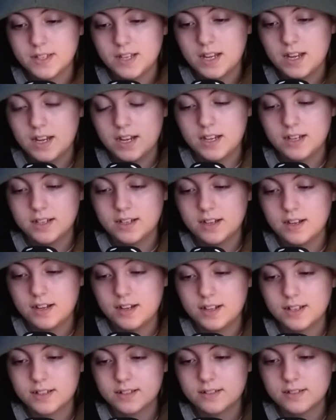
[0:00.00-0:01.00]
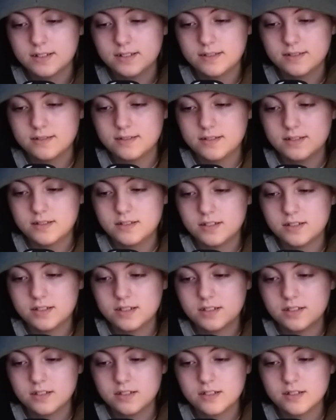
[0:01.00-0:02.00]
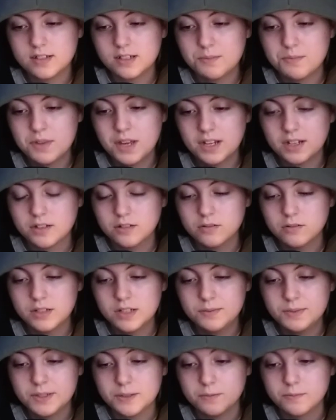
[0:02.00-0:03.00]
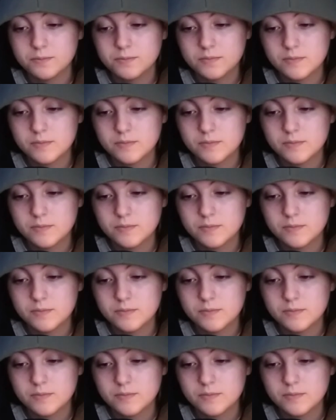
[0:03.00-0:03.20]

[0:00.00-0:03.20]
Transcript: And like the, it's just the same thing, you know what I mean?